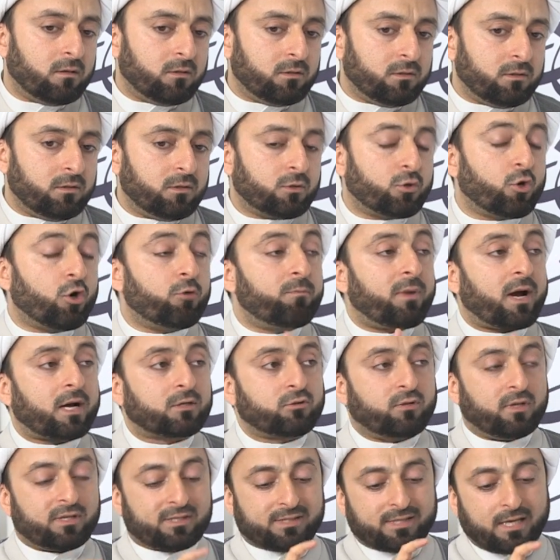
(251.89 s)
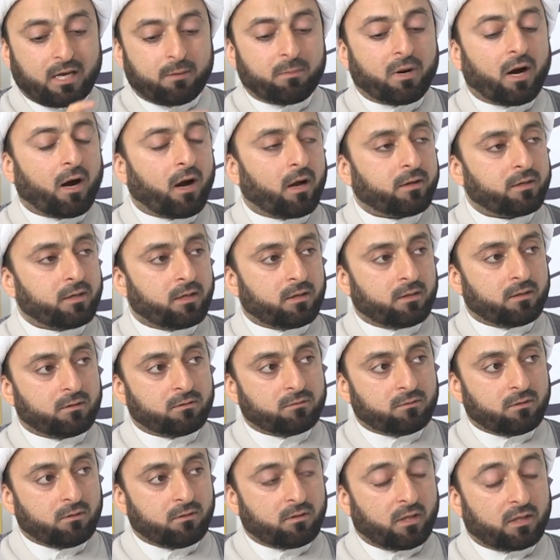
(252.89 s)
you go back to the same ayah
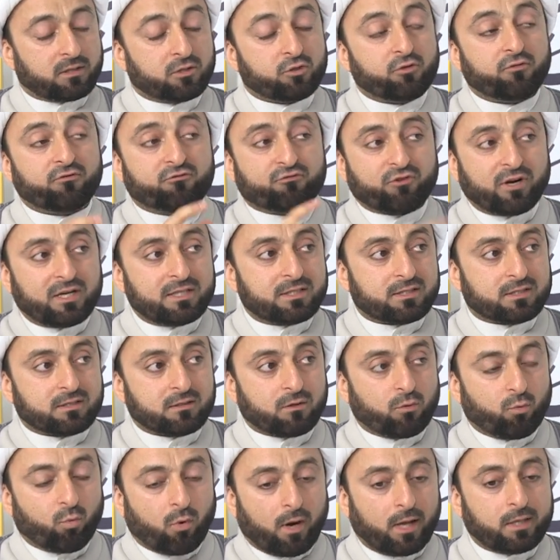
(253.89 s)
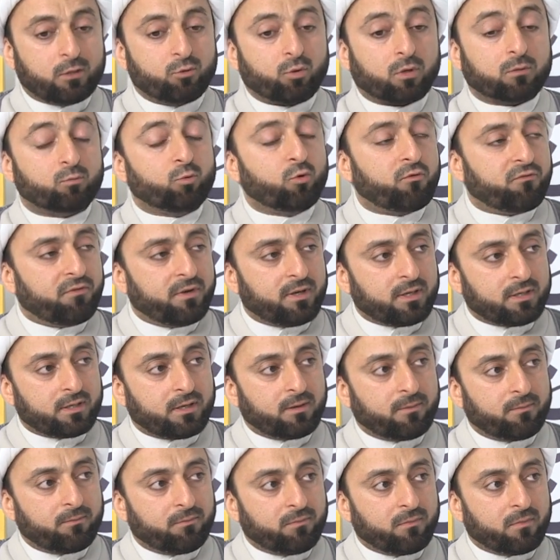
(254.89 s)
that you've read while you were moving
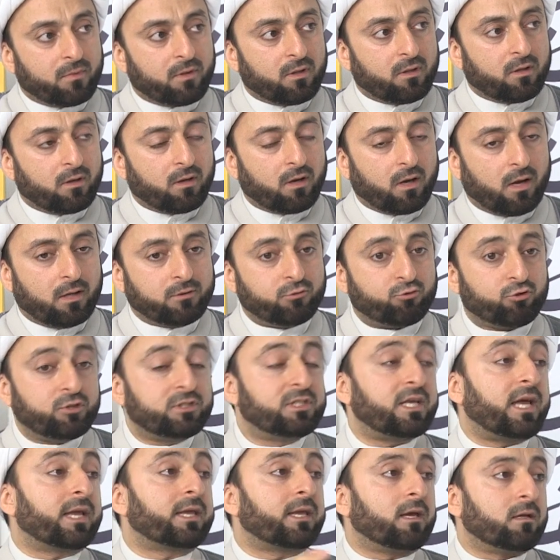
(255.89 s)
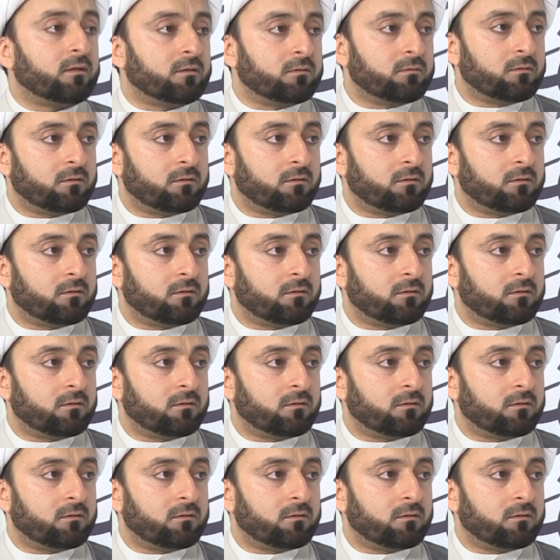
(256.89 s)
and you read it again